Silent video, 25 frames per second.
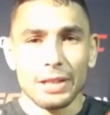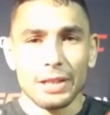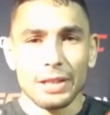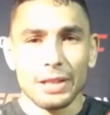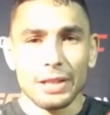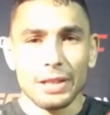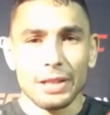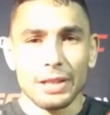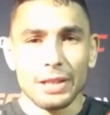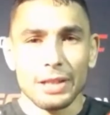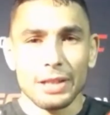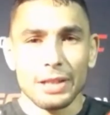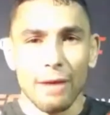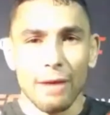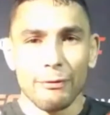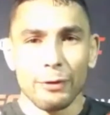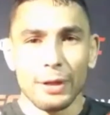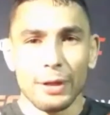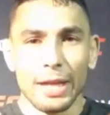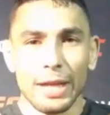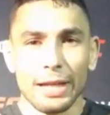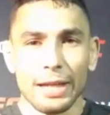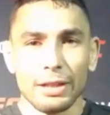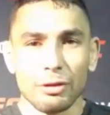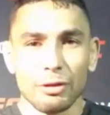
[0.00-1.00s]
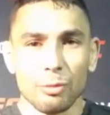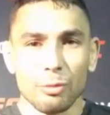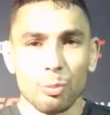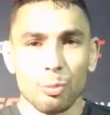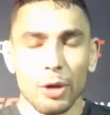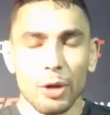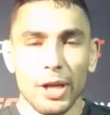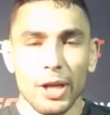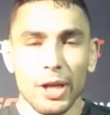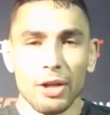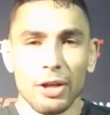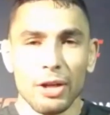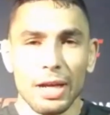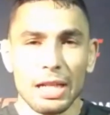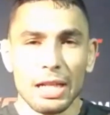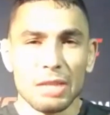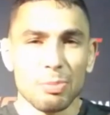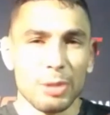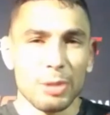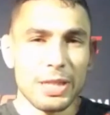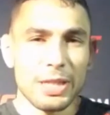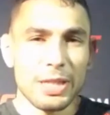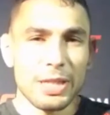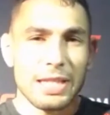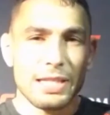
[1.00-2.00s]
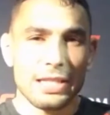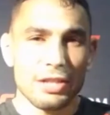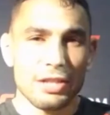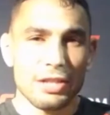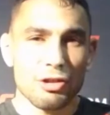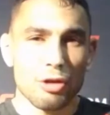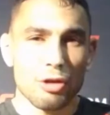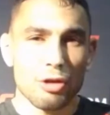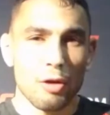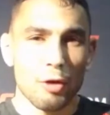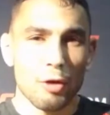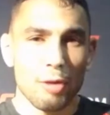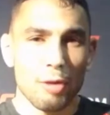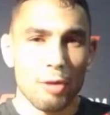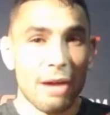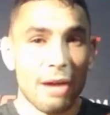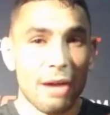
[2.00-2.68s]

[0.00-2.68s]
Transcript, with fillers: Uh, I, I feel like Moreno got a split decision over him.